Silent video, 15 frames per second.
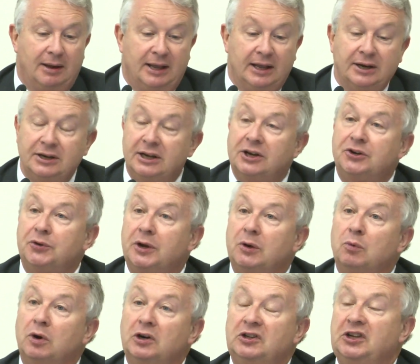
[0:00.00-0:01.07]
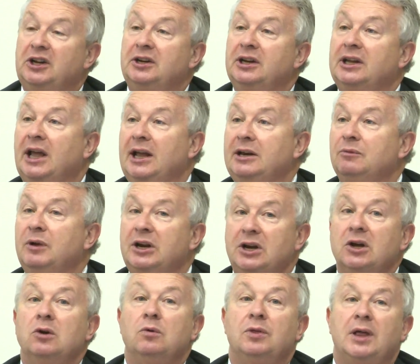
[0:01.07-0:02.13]
India doing worse. And again, we
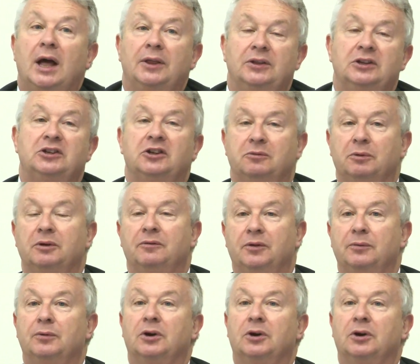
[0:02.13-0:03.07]
know that this is one of the